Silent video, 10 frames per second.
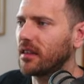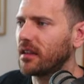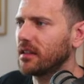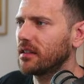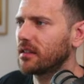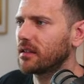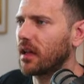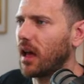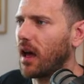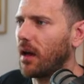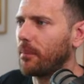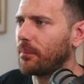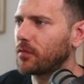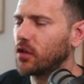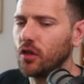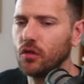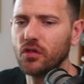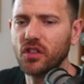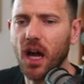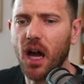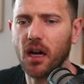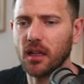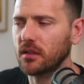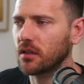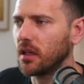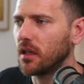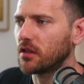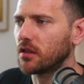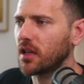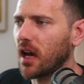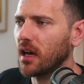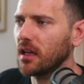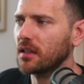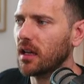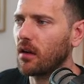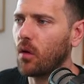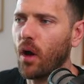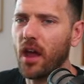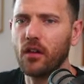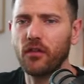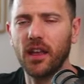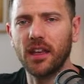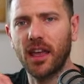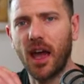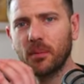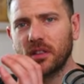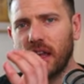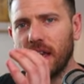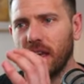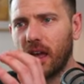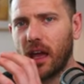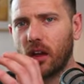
this um, to use targets. So targets are a way of encapsulating a